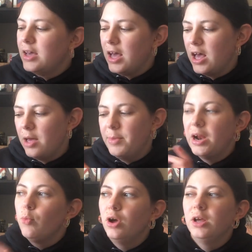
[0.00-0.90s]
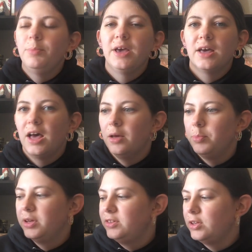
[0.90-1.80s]
And I want to pick
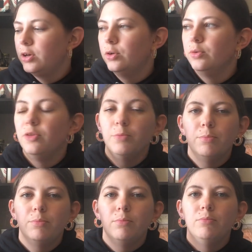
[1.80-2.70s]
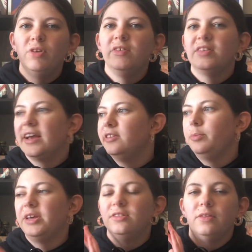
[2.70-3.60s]
up, so the movie is actually
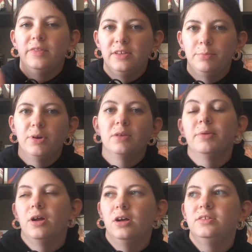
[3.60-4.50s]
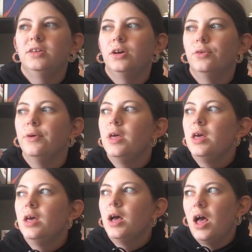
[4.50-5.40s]
based on this book, but also
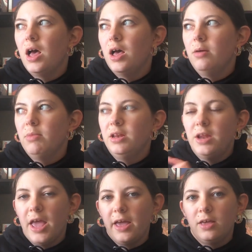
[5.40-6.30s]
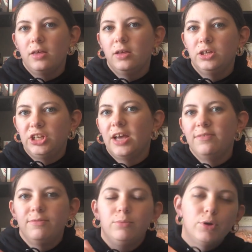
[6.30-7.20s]
Nick
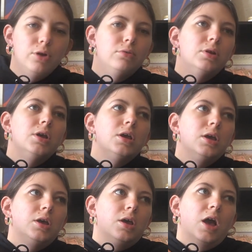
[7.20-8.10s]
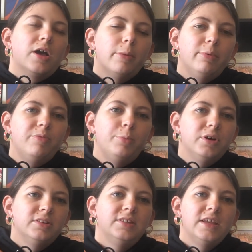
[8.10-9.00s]
Chef wrote a couple of
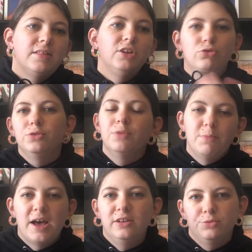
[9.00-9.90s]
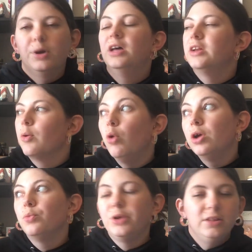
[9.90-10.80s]
books, and they drew from that as well. And I
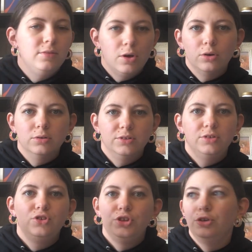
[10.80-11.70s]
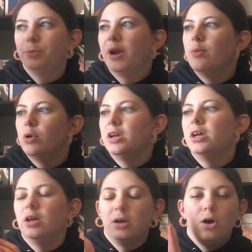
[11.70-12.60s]
want to read those too, but I want to
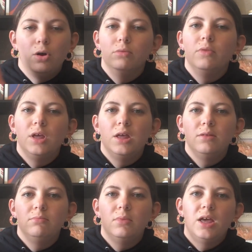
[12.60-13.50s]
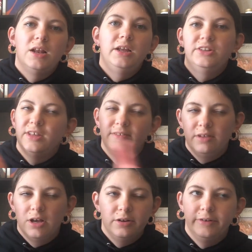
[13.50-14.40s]
own them, and I just haven't
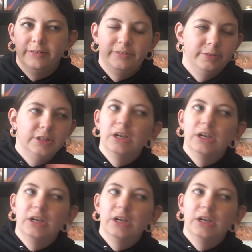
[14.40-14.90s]
gotten around to